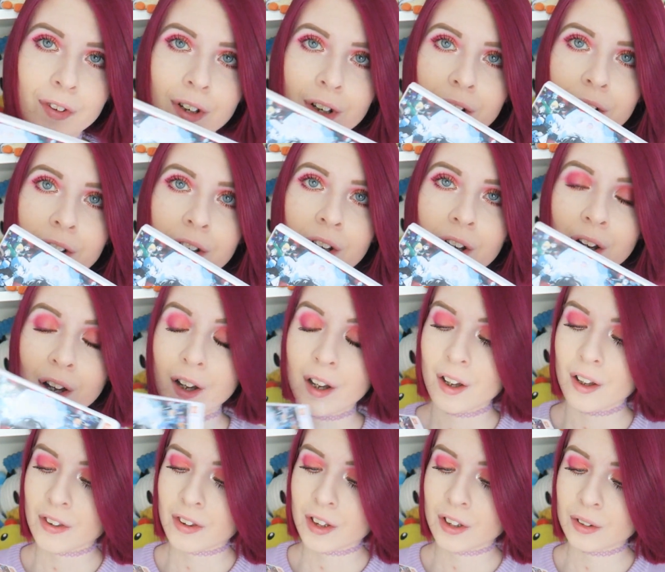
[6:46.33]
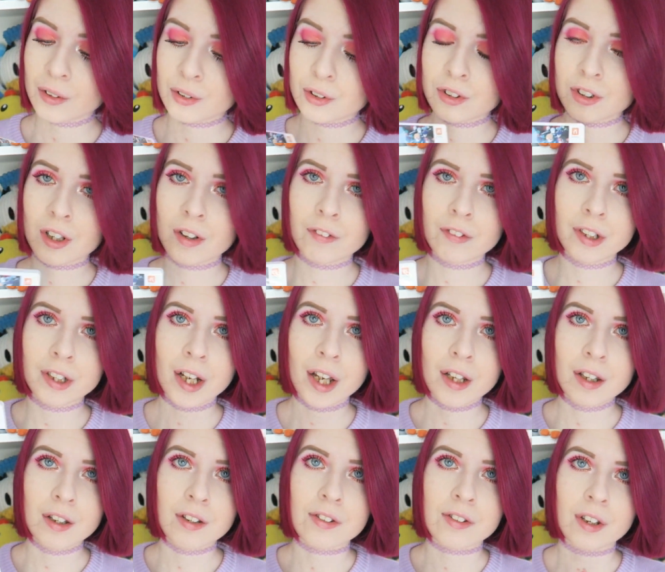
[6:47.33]
fan, then you should definitely
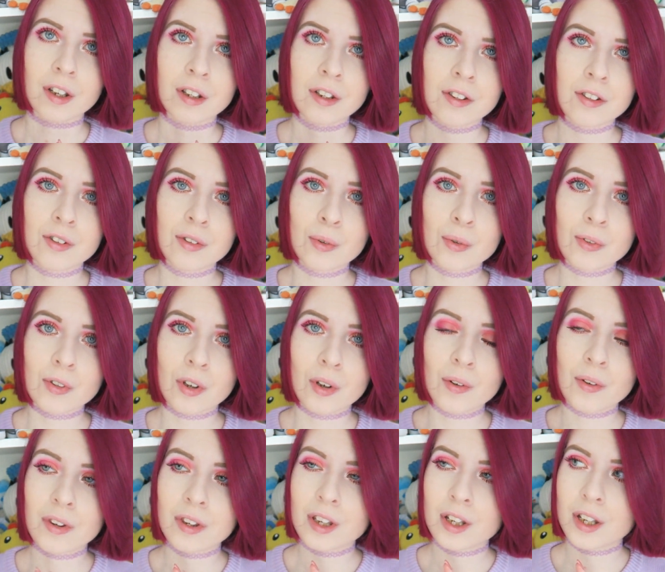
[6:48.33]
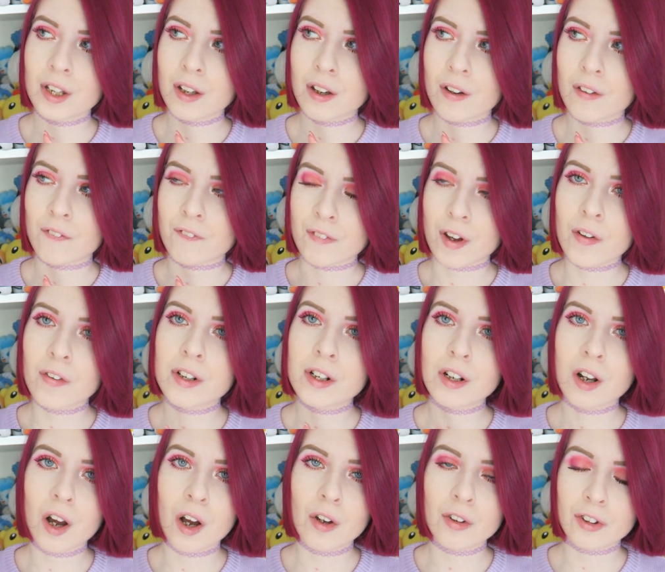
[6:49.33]
get this. And this is also the very
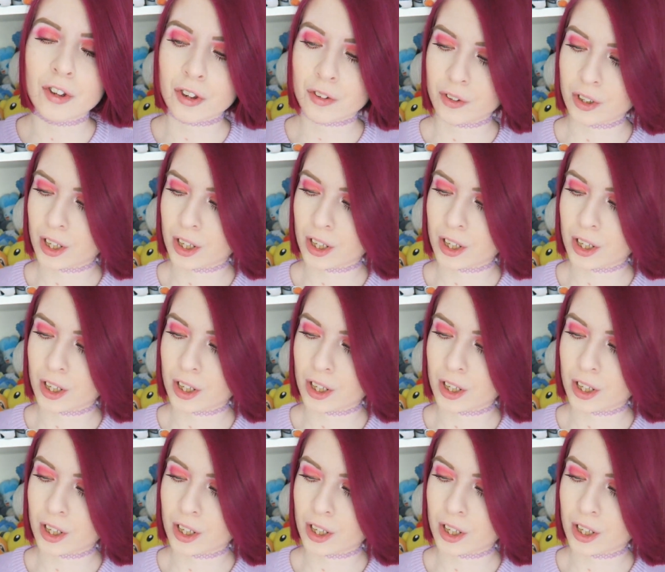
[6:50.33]
last